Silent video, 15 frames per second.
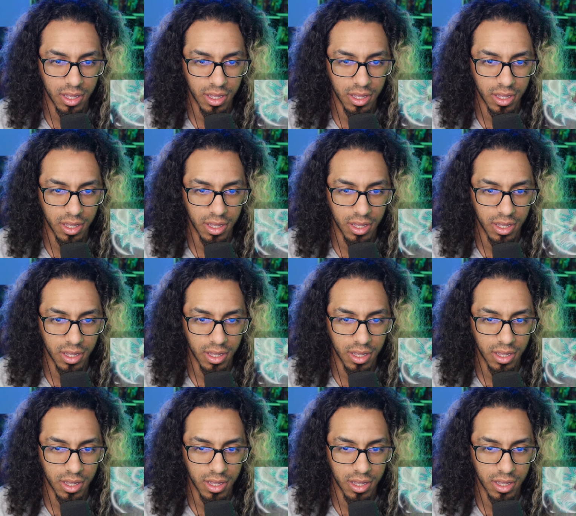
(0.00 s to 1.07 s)

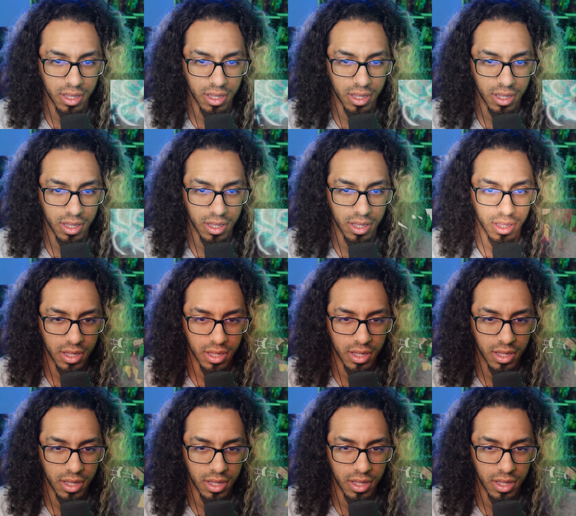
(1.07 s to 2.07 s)
No one is speaking in this clip.